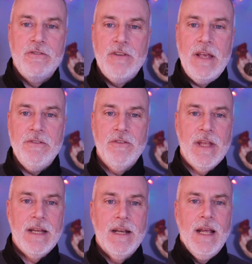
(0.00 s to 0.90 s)
says
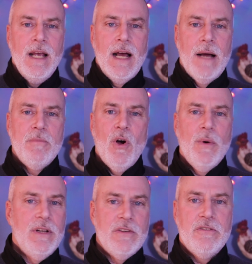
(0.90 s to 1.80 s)
that I'm
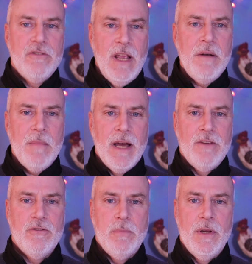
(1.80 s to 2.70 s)
going to send my
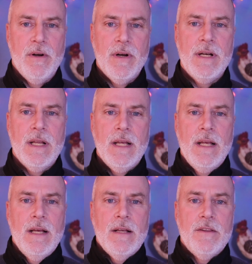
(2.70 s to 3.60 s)
spirit,
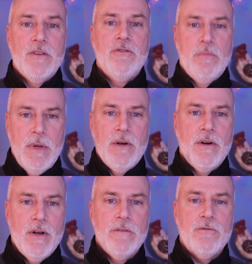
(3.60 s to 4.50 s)
the
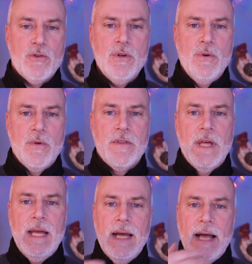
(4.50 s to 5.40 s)
spirit of truth.
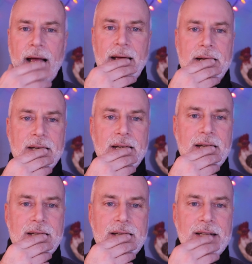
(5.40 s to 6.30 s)
And
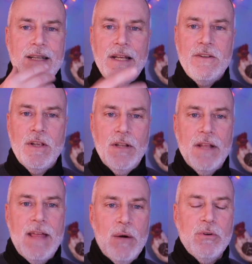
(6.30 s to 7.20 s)

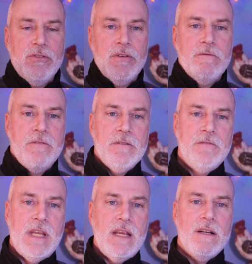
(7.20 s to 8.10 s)
that was in
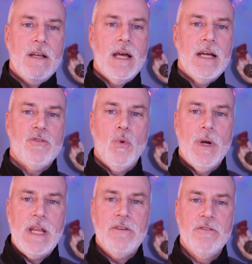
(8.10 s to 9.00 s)

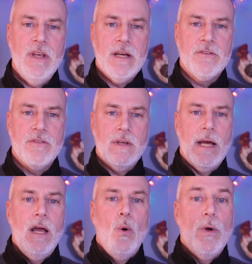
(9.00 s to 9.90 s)
15:26.
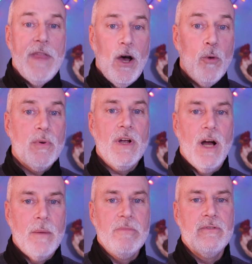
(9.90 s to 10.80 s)
When the Helper
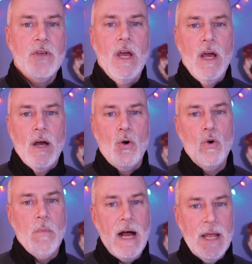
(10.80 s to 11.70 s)
comes,
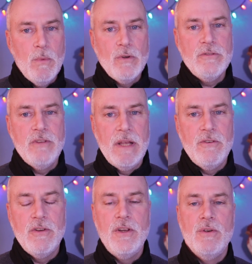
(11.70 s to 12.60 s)
whom I will
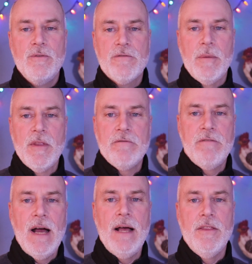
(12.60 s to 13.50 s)
send to you from the
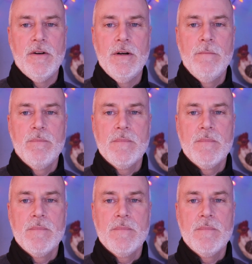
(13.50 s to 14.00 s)
Father,